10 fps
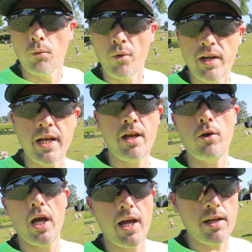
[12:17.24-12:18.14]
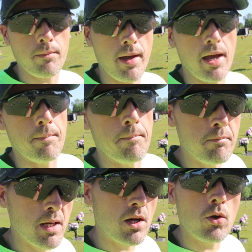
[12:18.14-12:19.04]
Right now, I am at
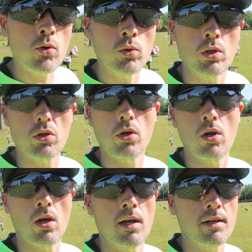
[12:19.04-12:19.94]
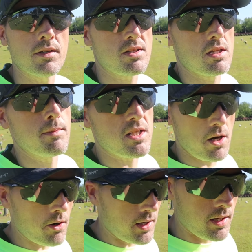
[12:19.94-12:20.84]
Meadow Lawn
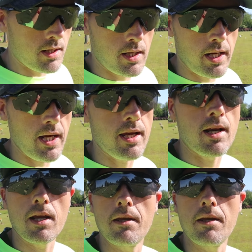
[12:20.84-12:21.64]
Cemetery in